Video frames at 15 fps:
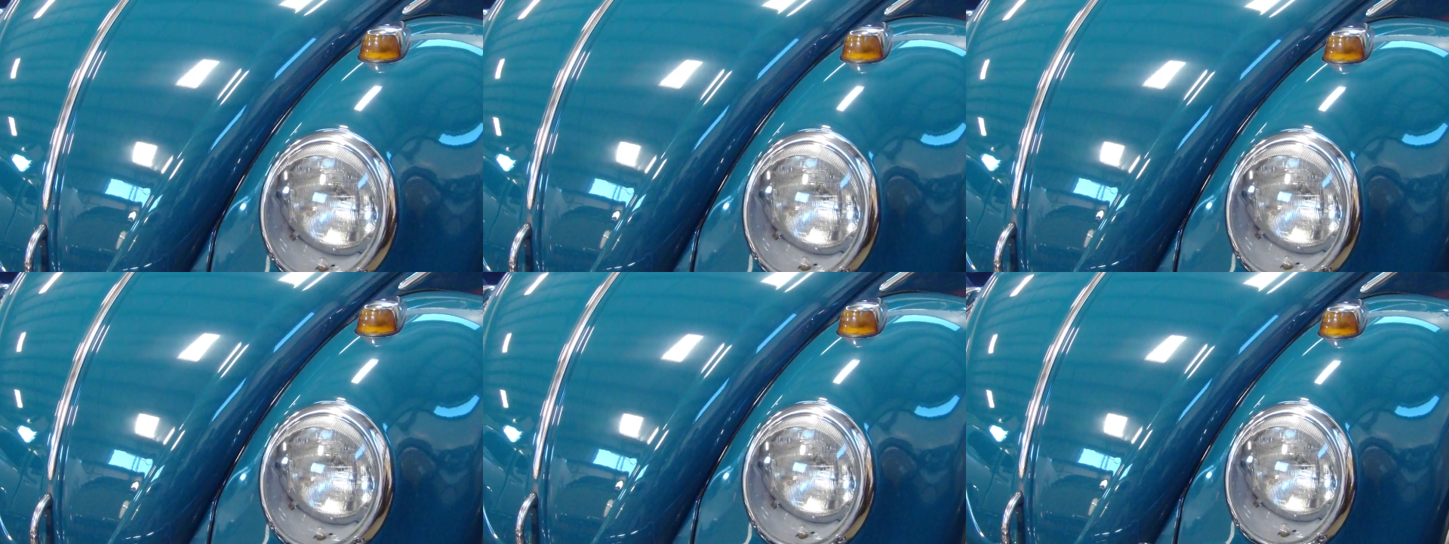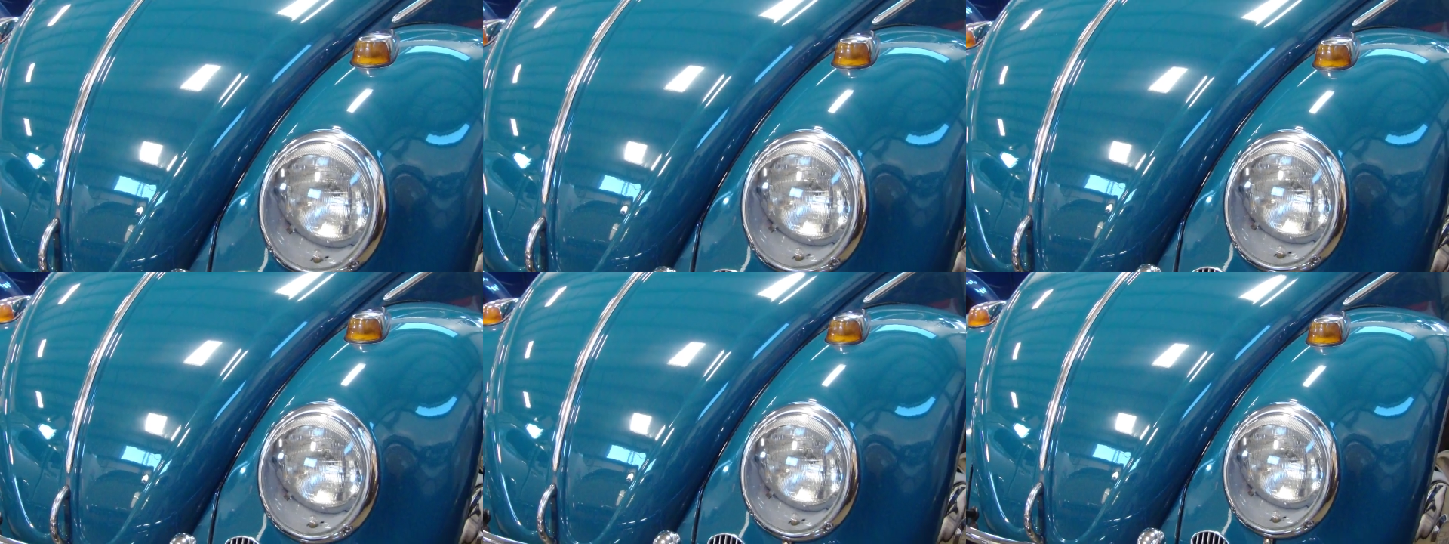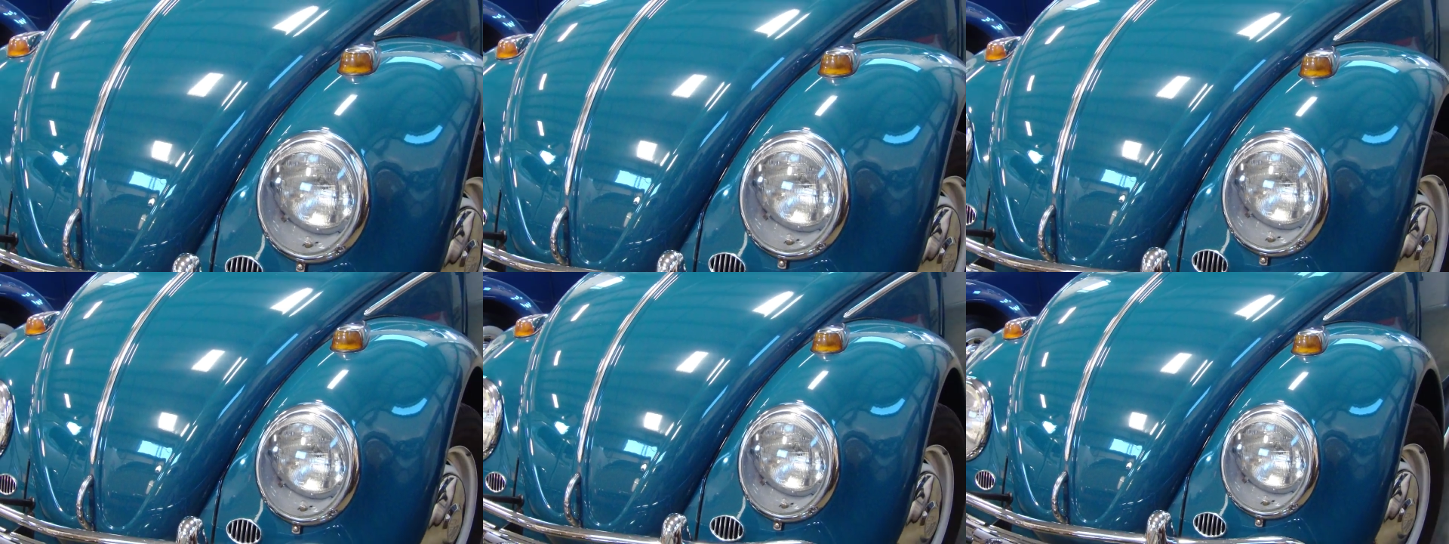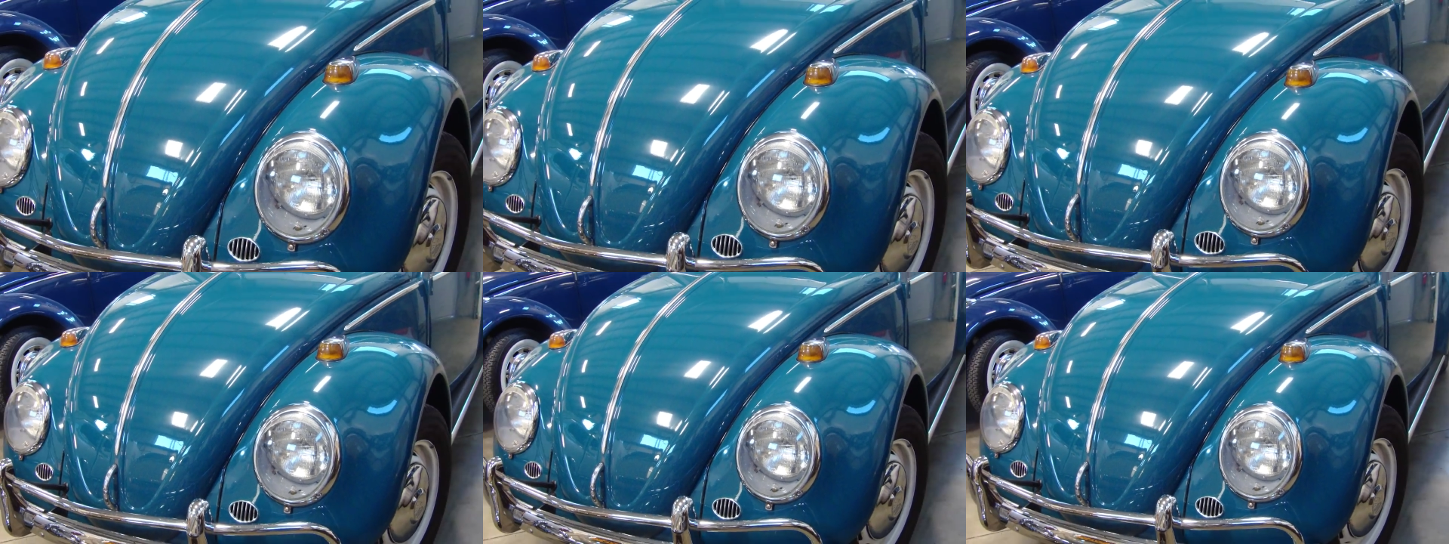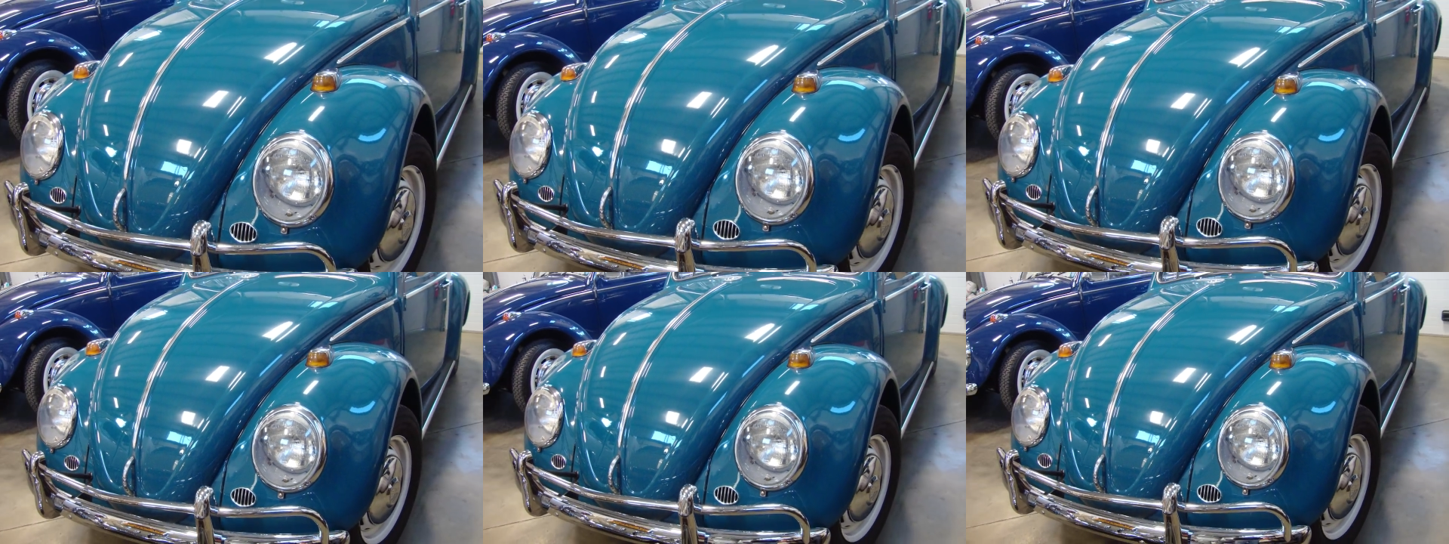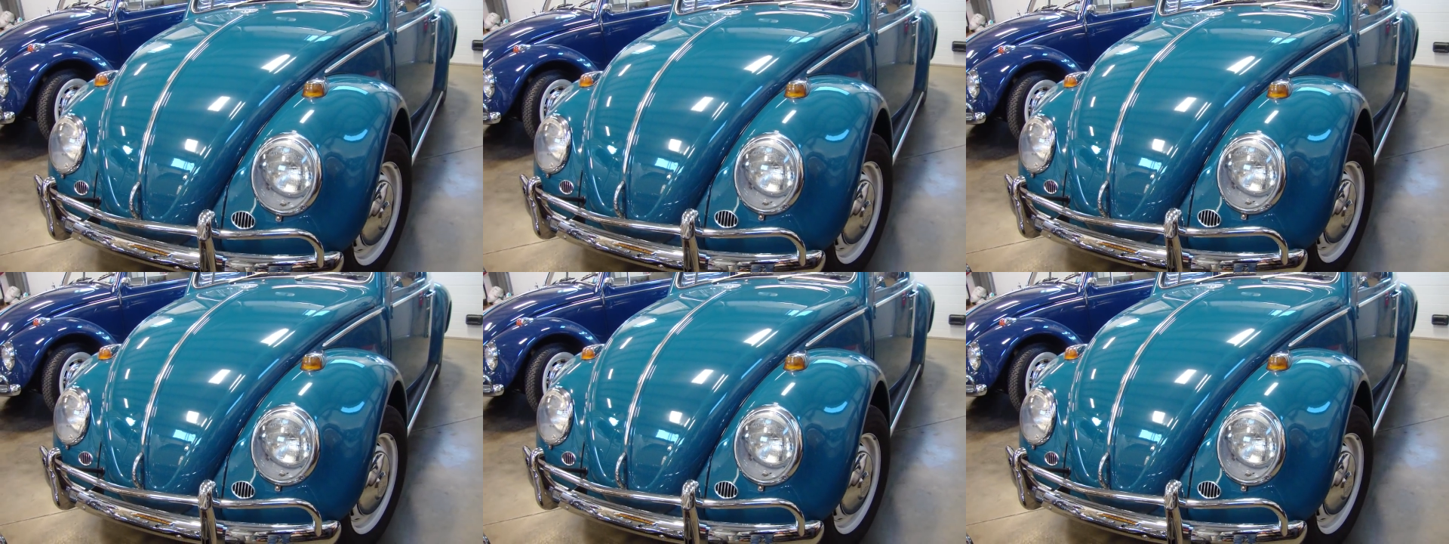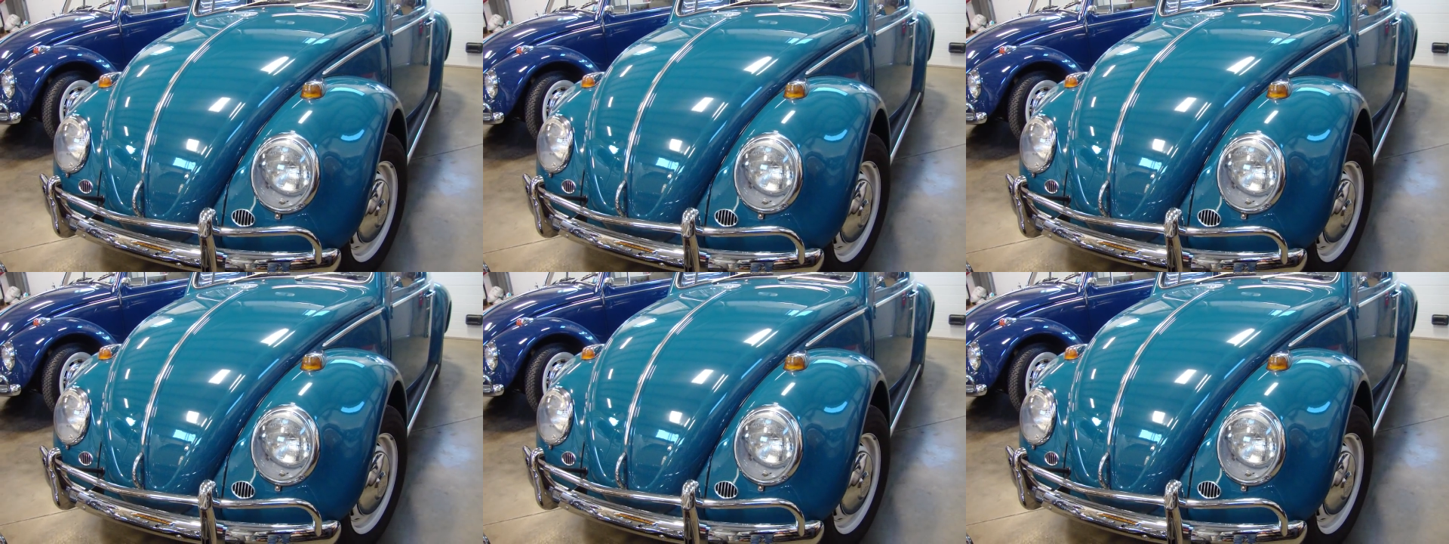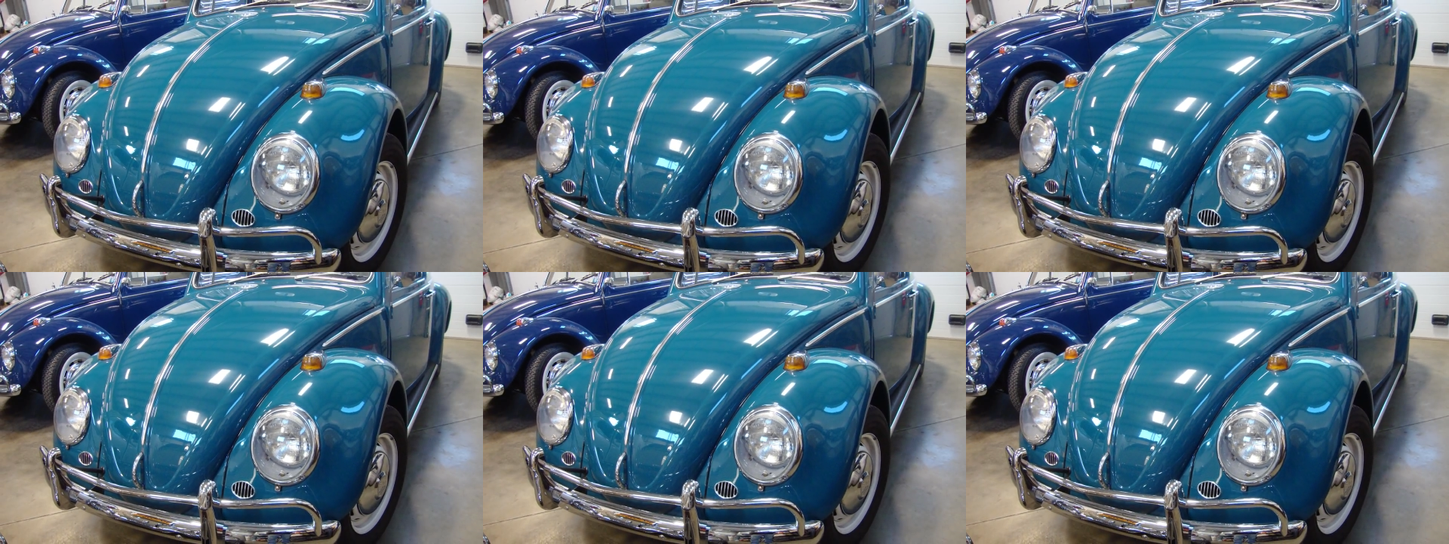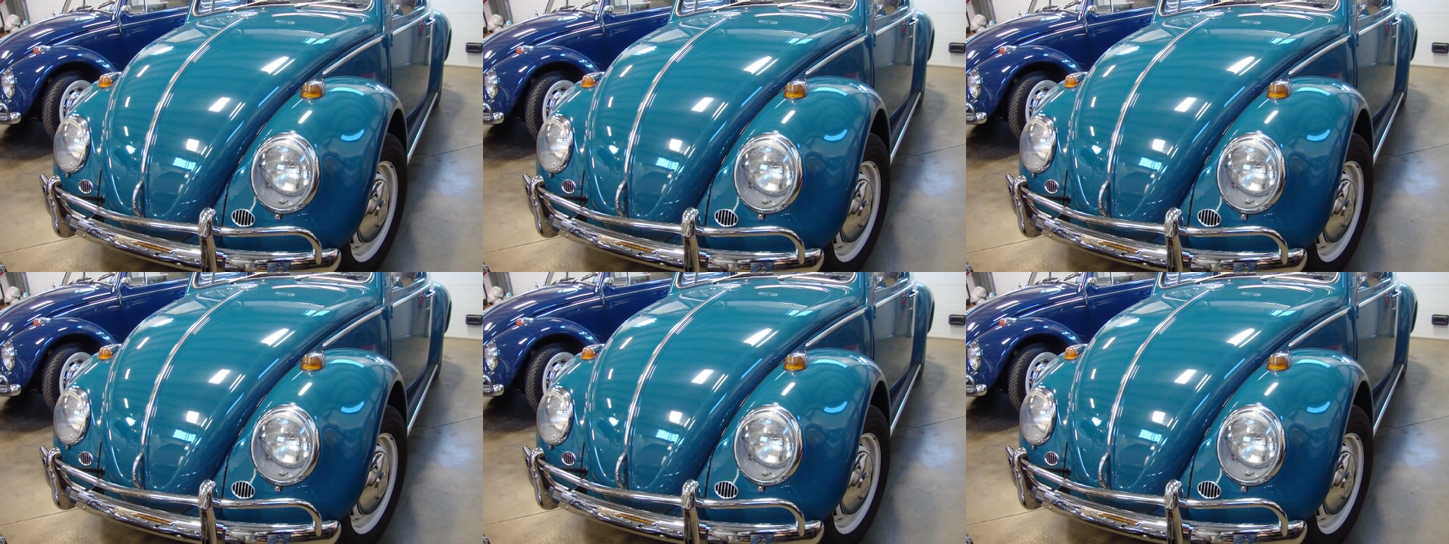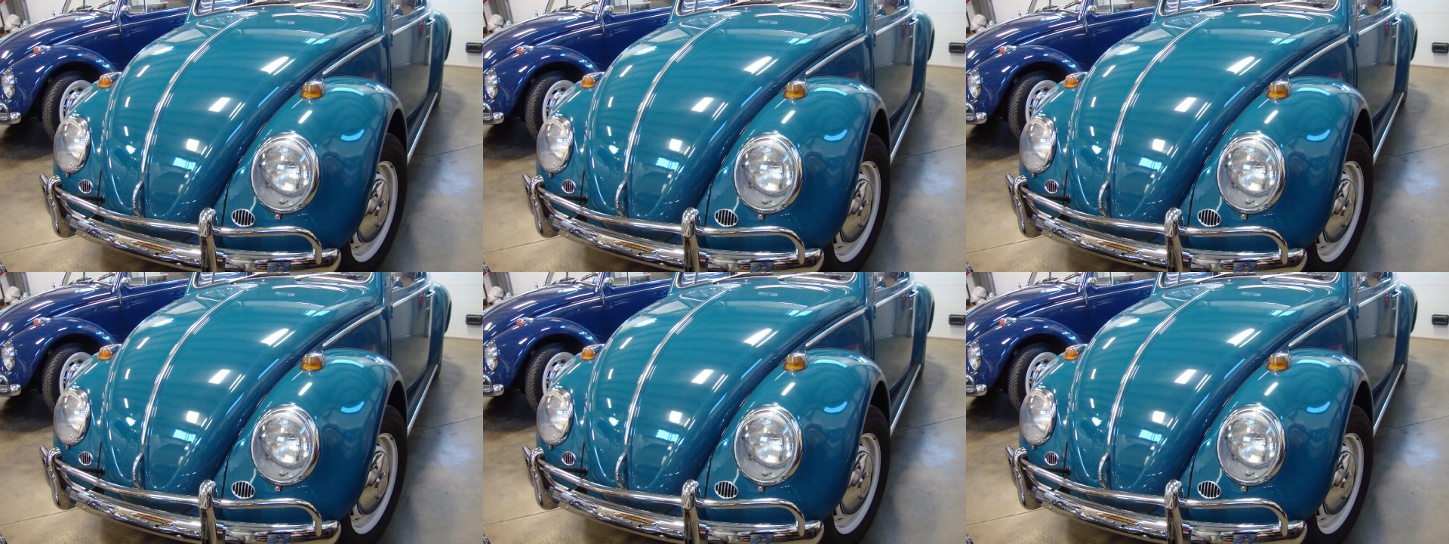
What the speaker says: (no speaker visible)